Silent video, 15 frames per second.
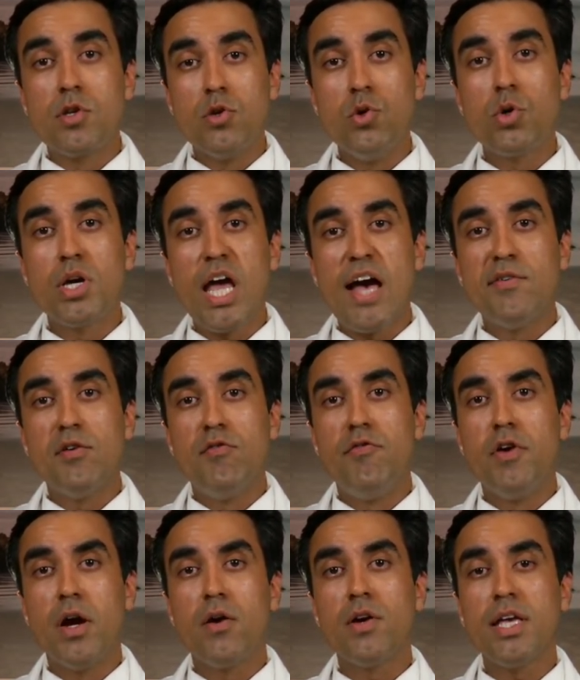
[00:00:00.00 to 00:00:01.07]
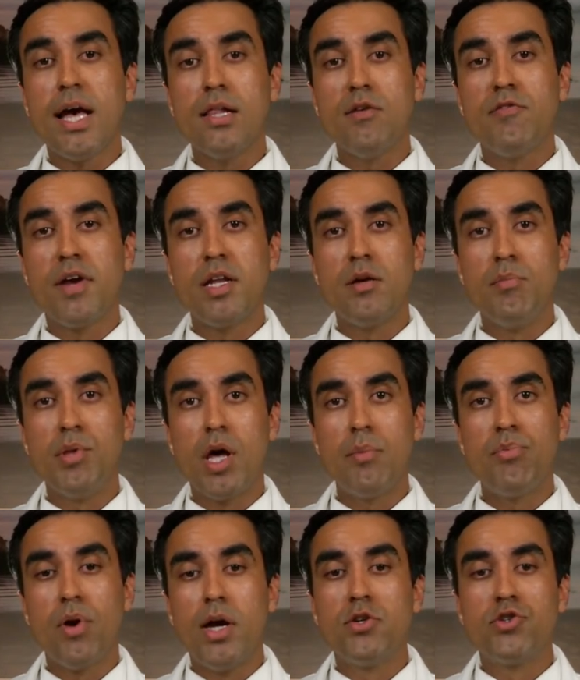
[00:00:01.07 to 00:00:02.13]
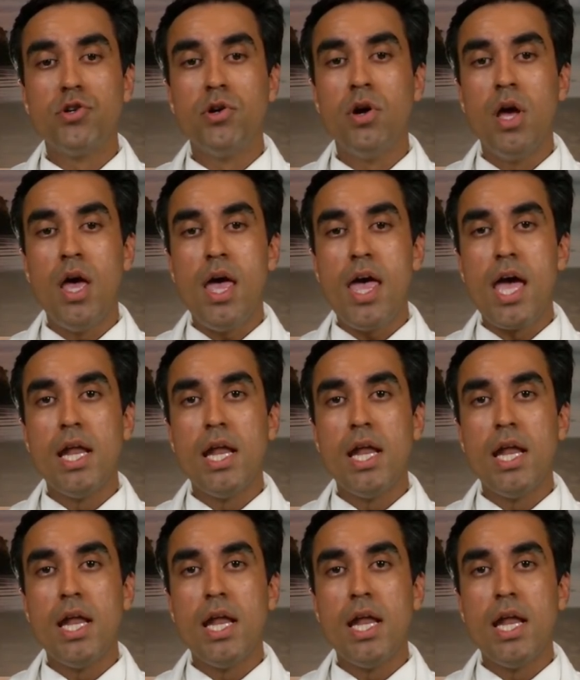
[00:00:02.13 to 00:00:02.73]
So you could have a very elevated blood pressure